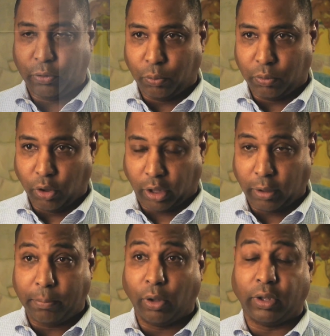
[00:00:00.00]
you look
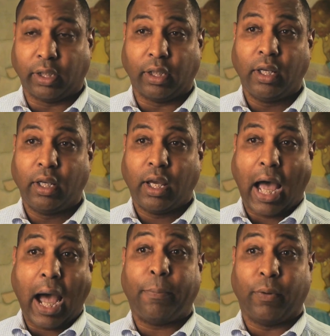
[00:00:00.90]
at a building
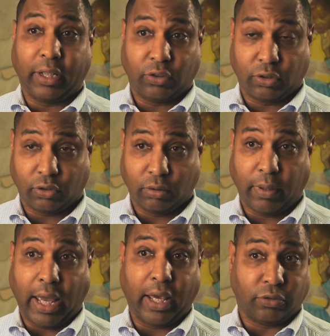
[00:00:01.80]
operating
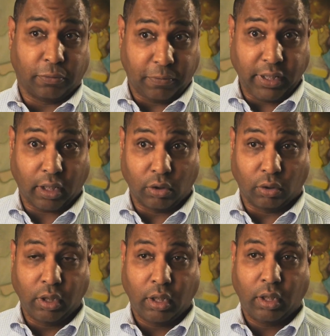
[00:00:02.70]
system as a
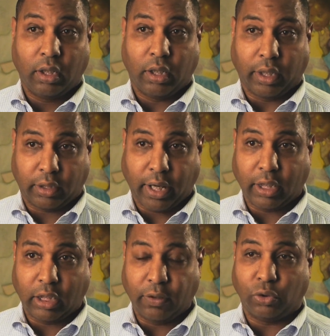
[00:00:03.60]
vehicle, it kind
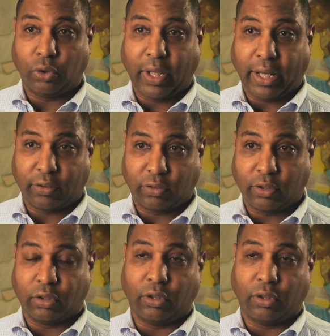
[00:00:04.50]
of gives you that sense of